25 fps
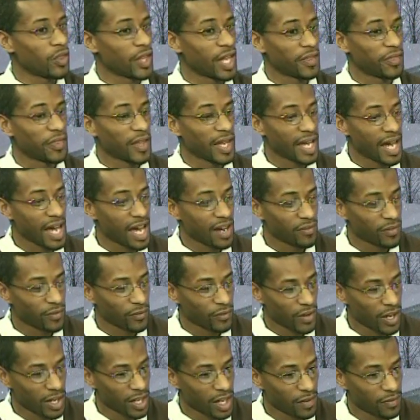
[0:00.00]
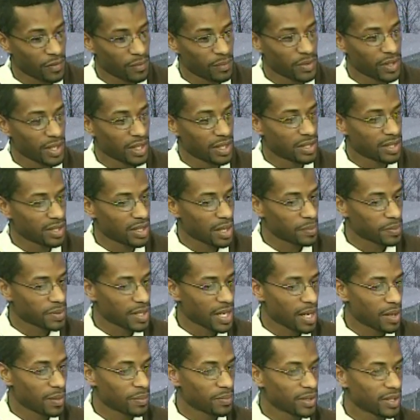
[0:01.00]
Or that they have in front of them, and
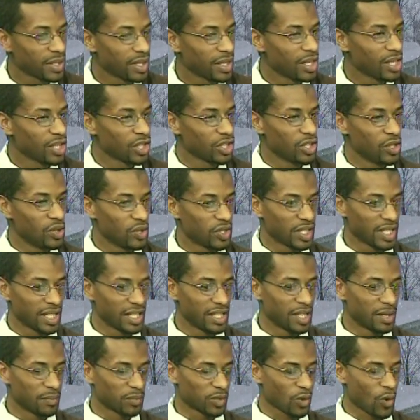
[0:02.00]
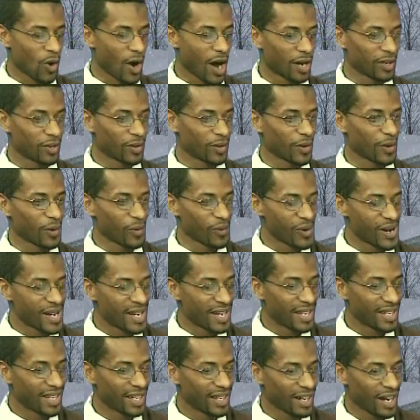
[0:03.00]
sometimes you see them squandering
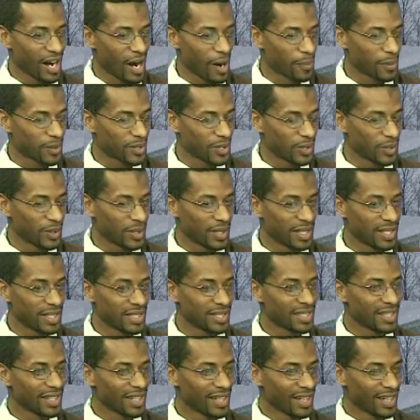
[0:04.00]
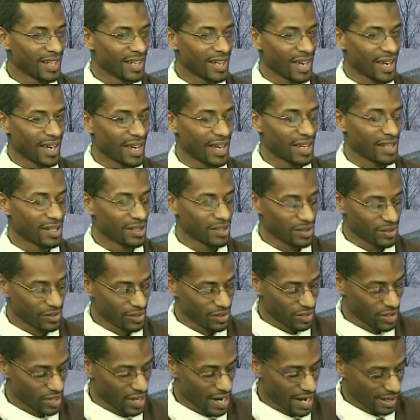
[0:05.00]
away opportunities, and
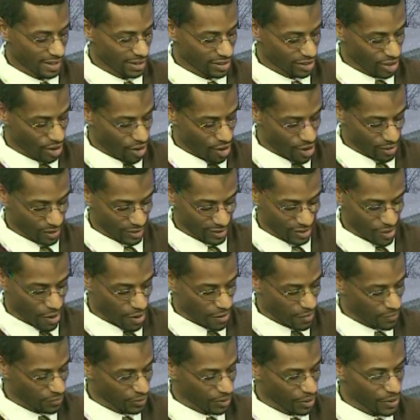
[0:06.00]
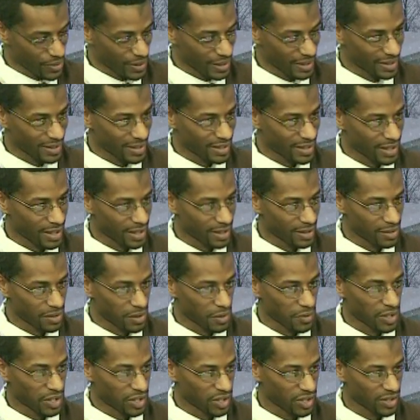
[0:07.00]
you try to talk them through it and say,
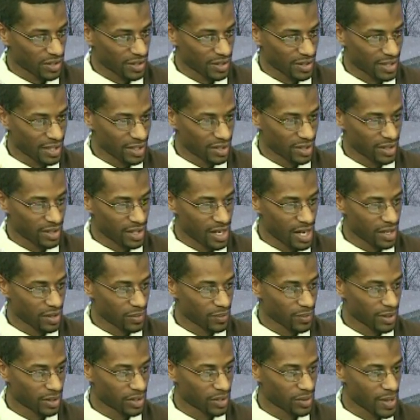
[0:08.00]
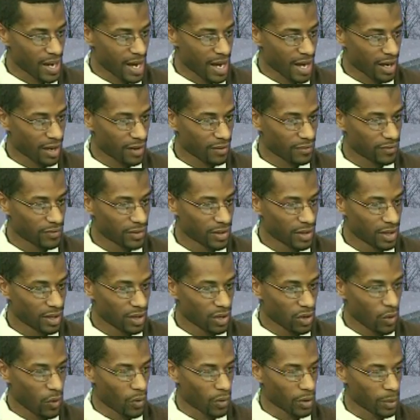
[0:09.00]
this is kind of what you have
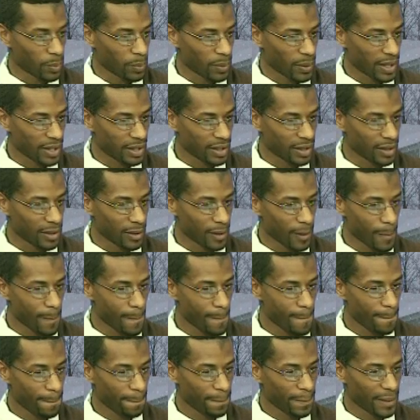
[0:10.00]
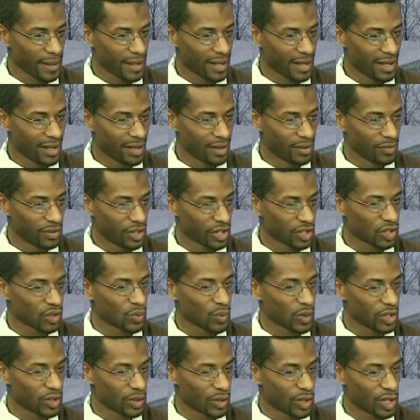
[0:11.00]
on your plate here, and
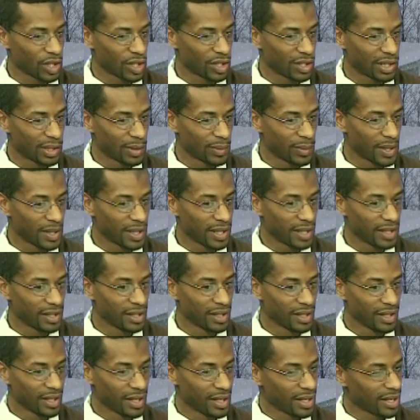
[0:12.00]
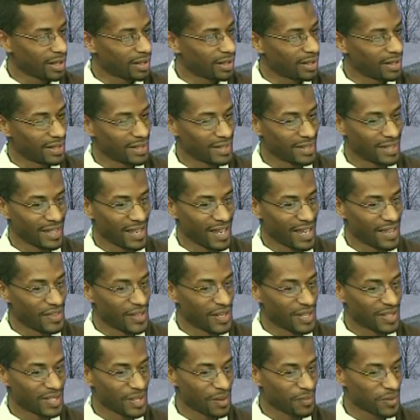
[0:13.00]
this is what you could do with it, and
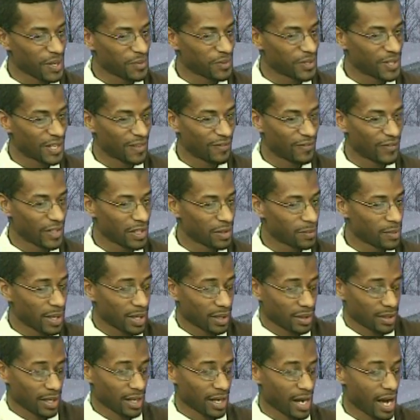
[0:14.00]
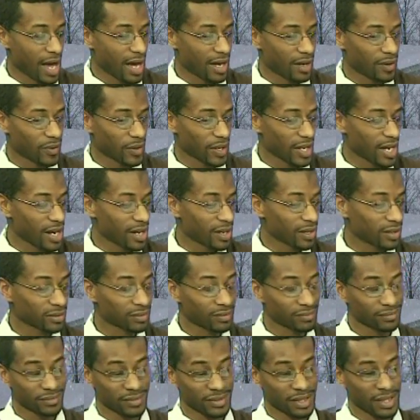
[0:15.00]
then sometimes you get feedback like, I don't
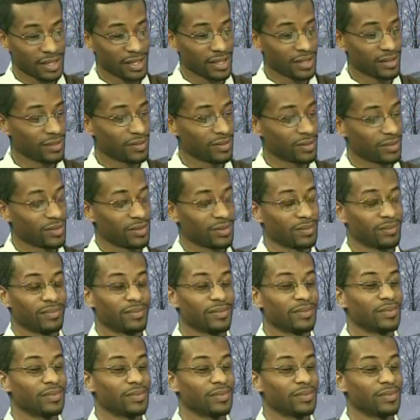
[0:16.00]
care, and then